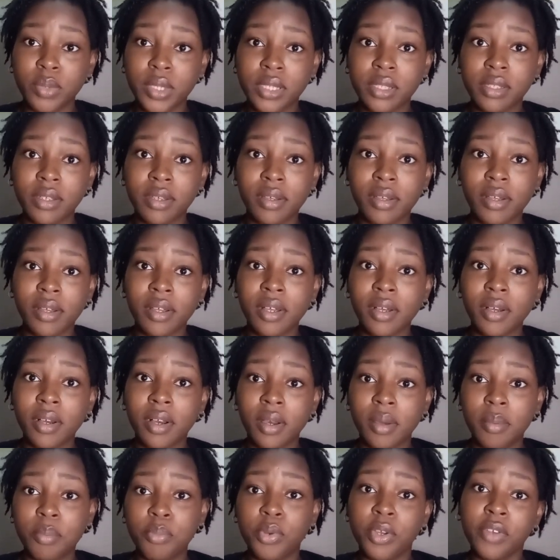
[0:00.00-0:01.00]
with the
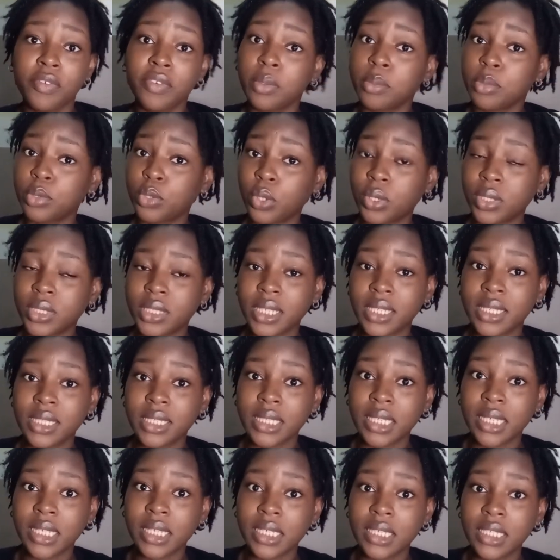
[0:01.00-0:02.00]
pre-filmed
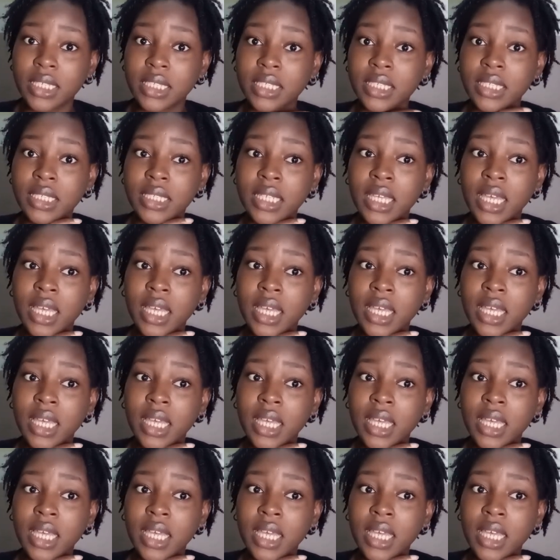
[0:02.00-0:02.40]
content is